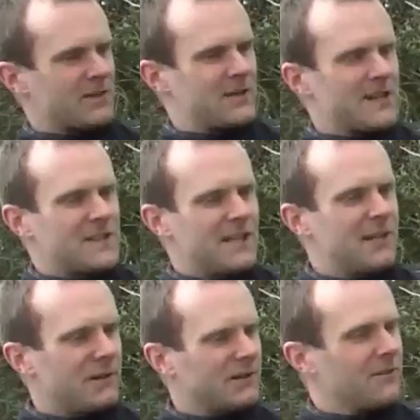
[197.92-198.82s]
about 60
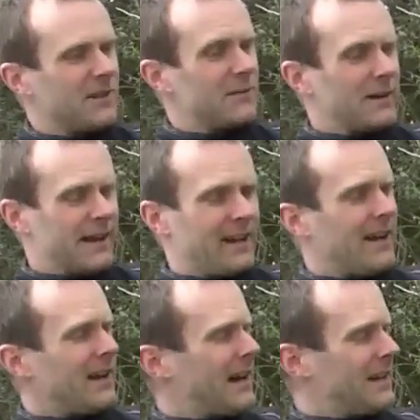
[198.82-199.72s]
quid off eBay
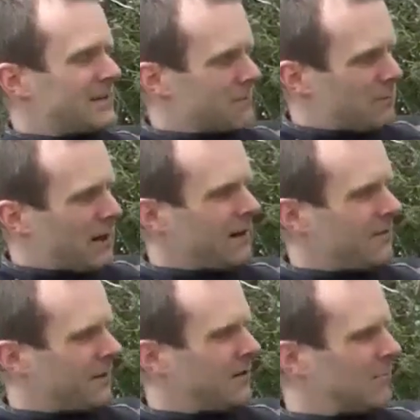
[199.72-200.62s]
and it's a perfect